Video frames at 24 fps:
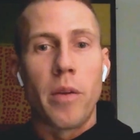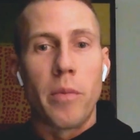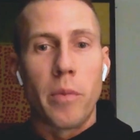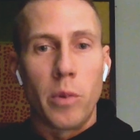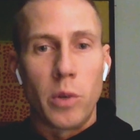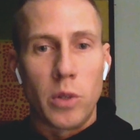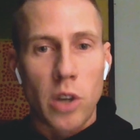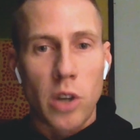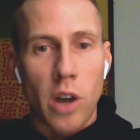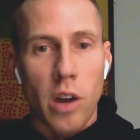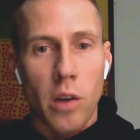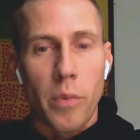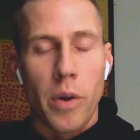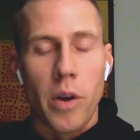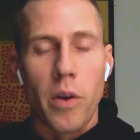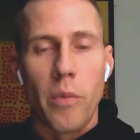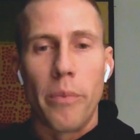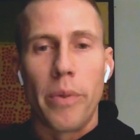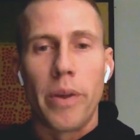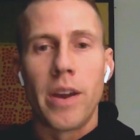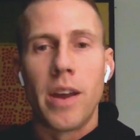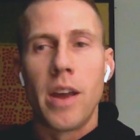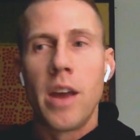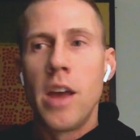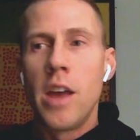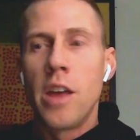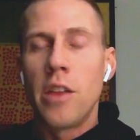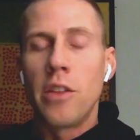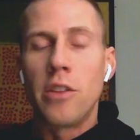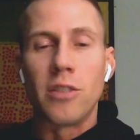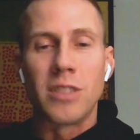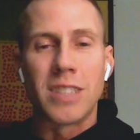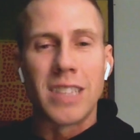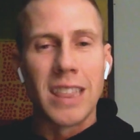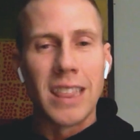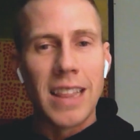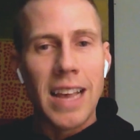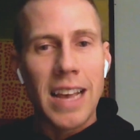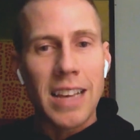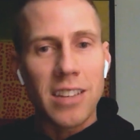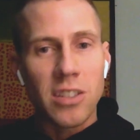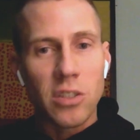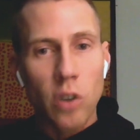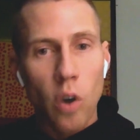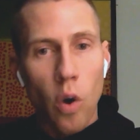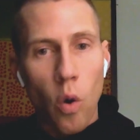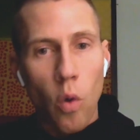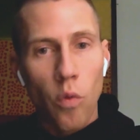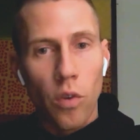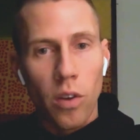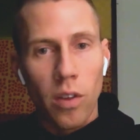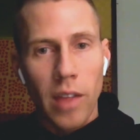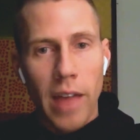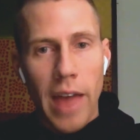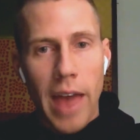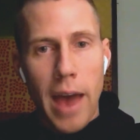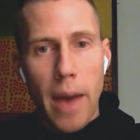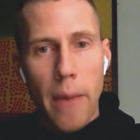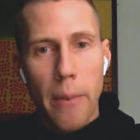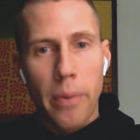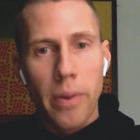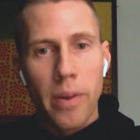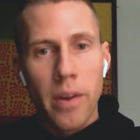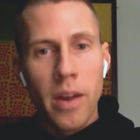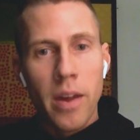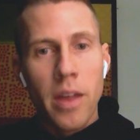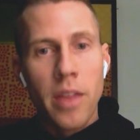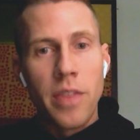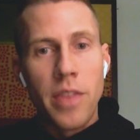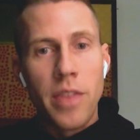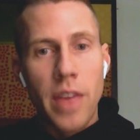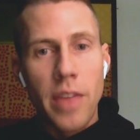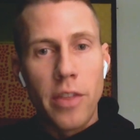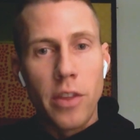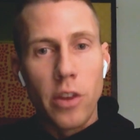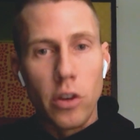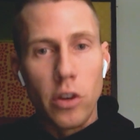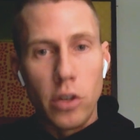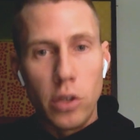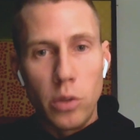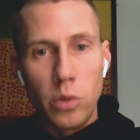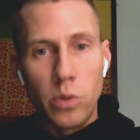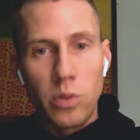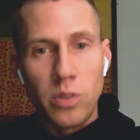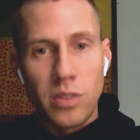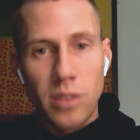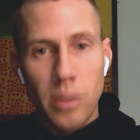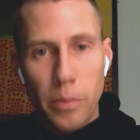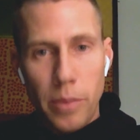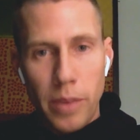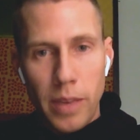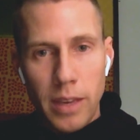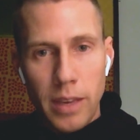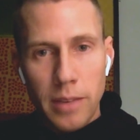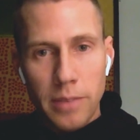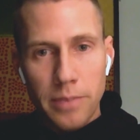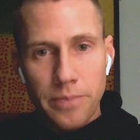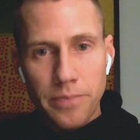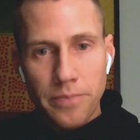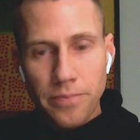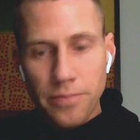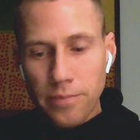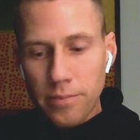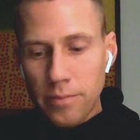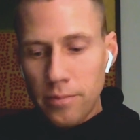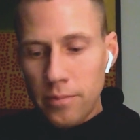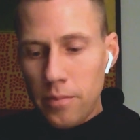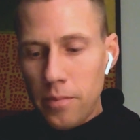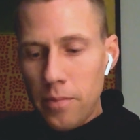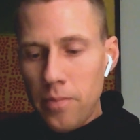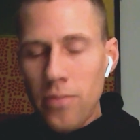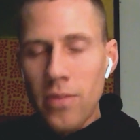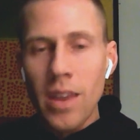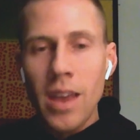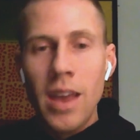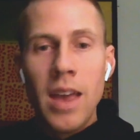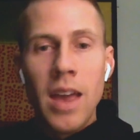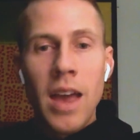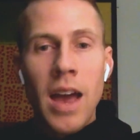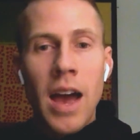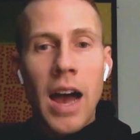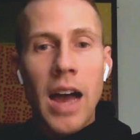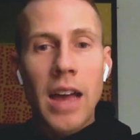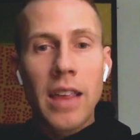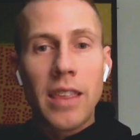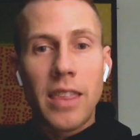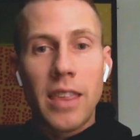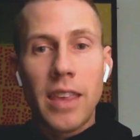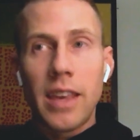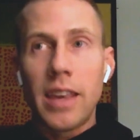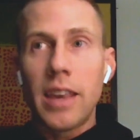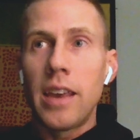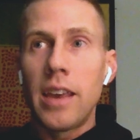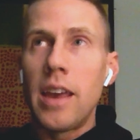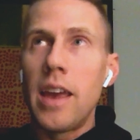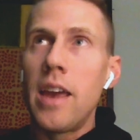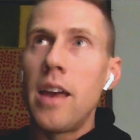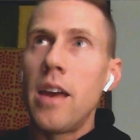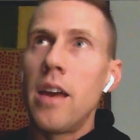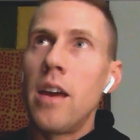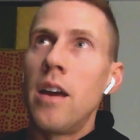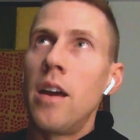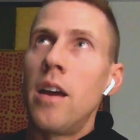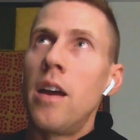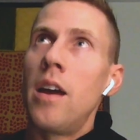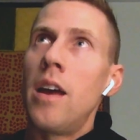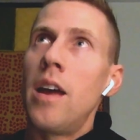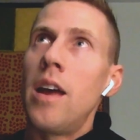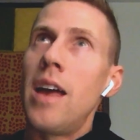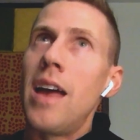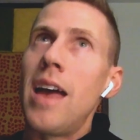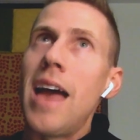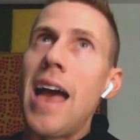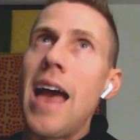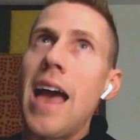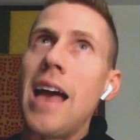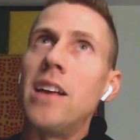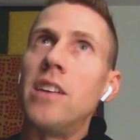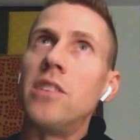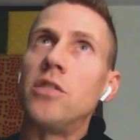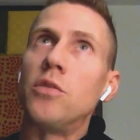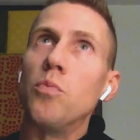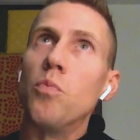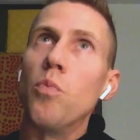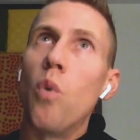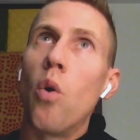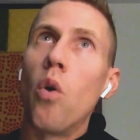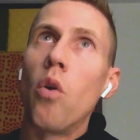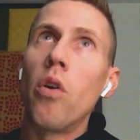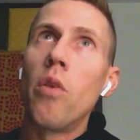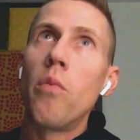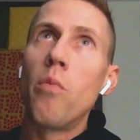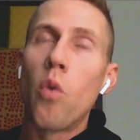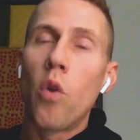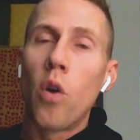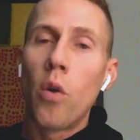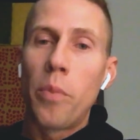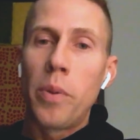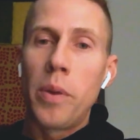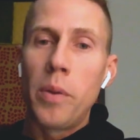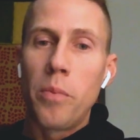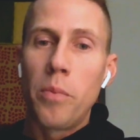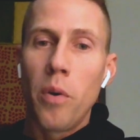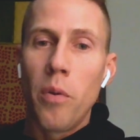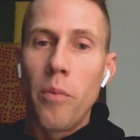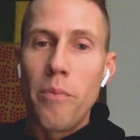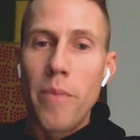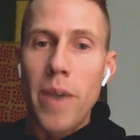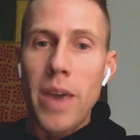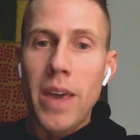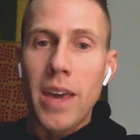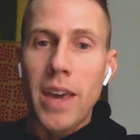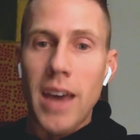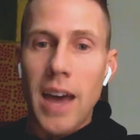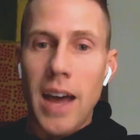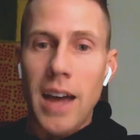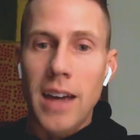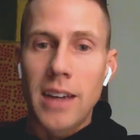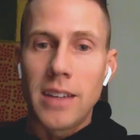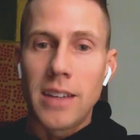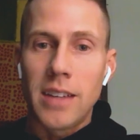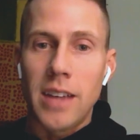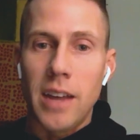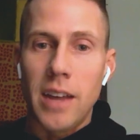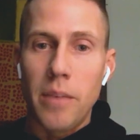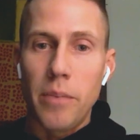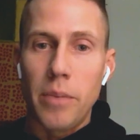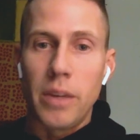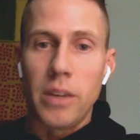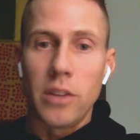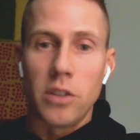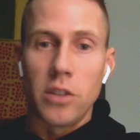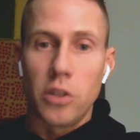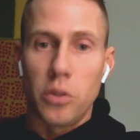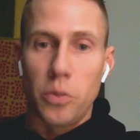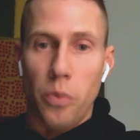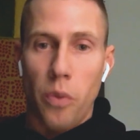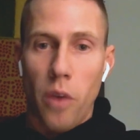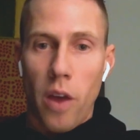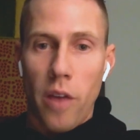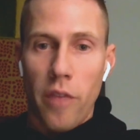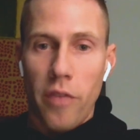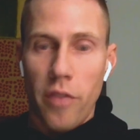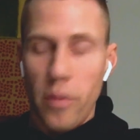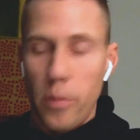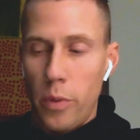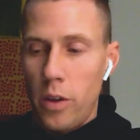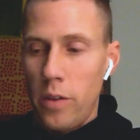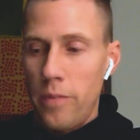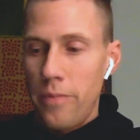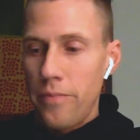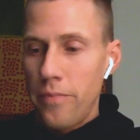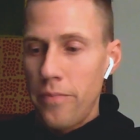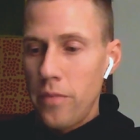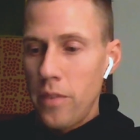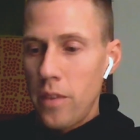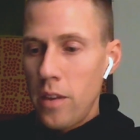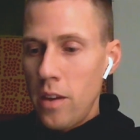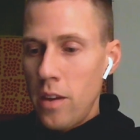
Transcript: them and we talk about them, but there's less overlap than there used to be. I think as more and more people make content because it's profitable,